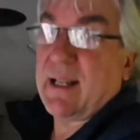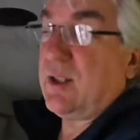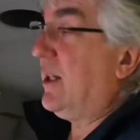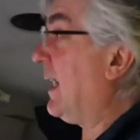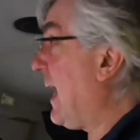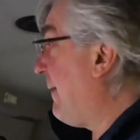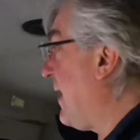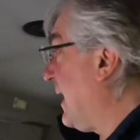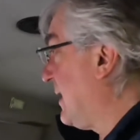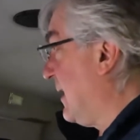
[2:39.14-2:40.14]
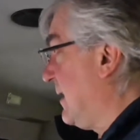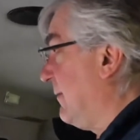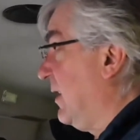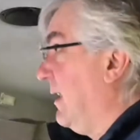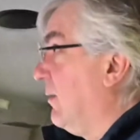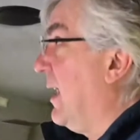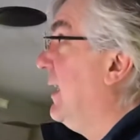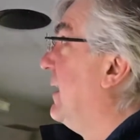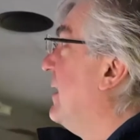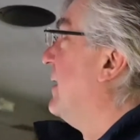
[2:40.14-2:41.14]
is you got to have access to everything,
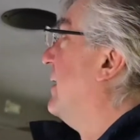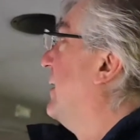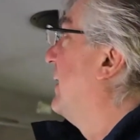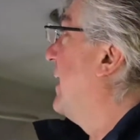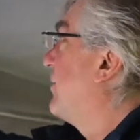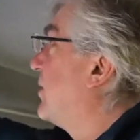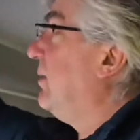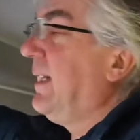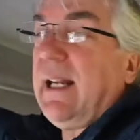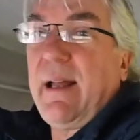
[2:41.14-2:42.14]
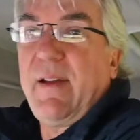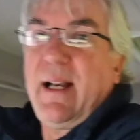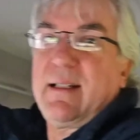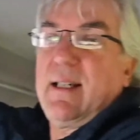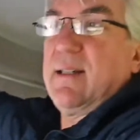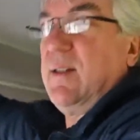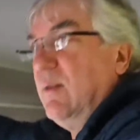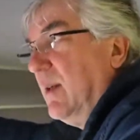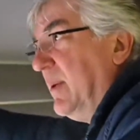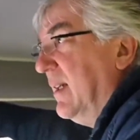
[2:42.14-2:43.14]
right? Electrical you got to have access
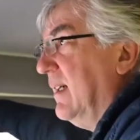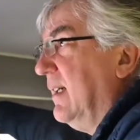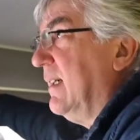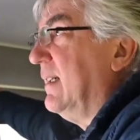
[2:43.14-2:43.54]
to up here.